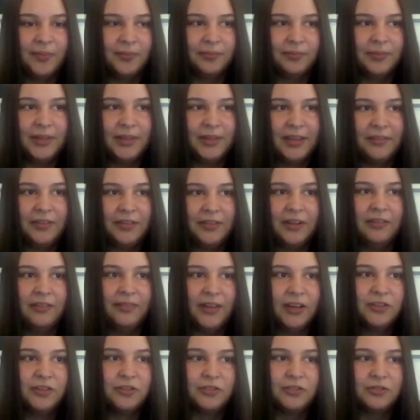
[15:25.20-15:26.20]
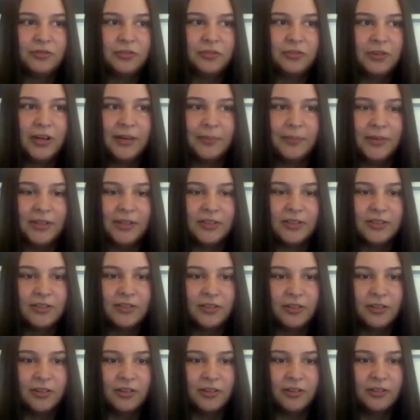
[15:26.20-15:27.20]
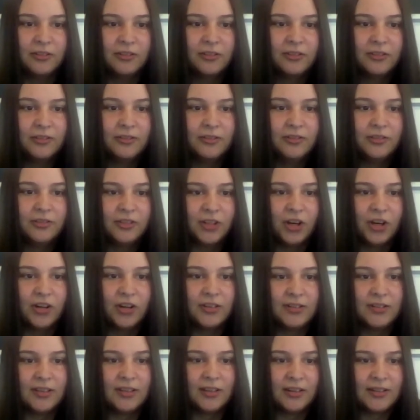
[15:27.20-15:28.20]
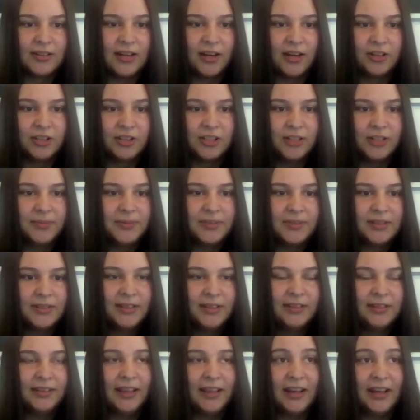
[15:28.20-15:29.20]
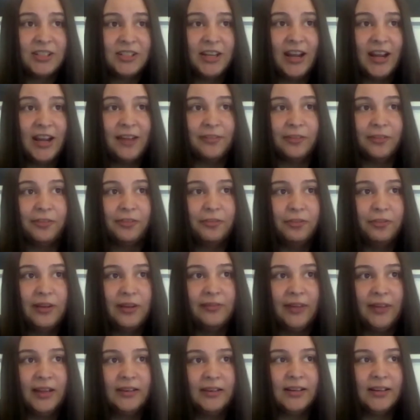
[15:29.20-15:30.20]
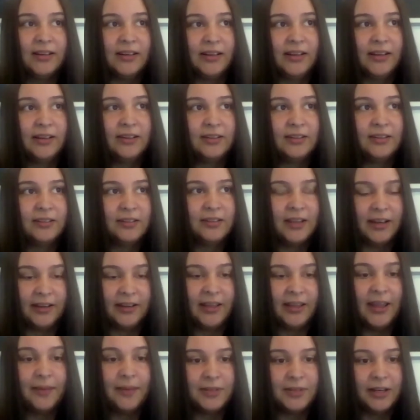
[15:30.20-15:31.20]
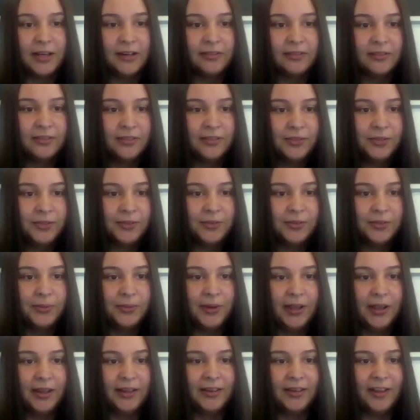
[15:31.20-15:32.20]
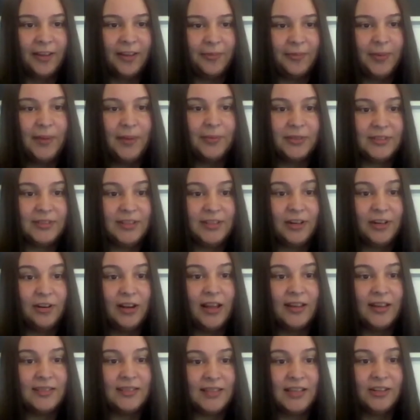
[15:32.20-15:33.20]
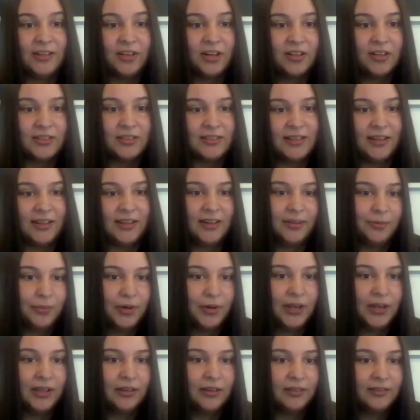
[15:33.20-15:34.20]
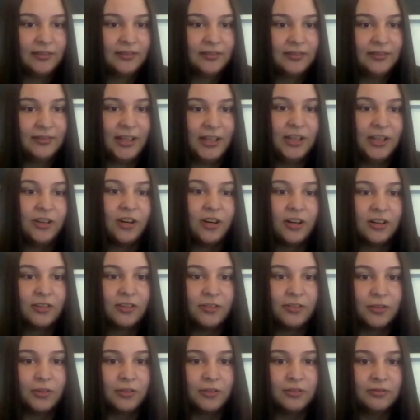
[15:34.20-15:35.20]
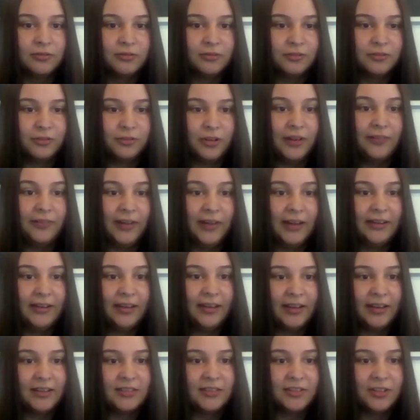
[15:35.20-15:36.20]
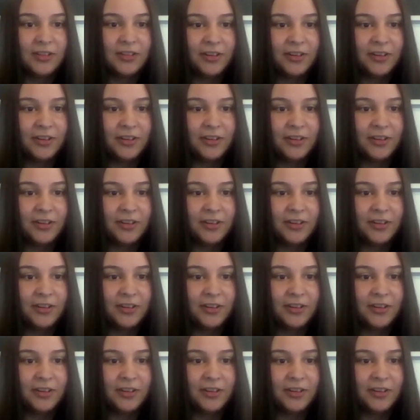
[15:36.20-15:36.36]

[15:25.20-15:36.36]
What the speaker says: giving vet treatments to dogs in the townships. They actually have a free vet clinic in Cape Town where if people sterilize their dogs, they can bring their dogs for free vet care. So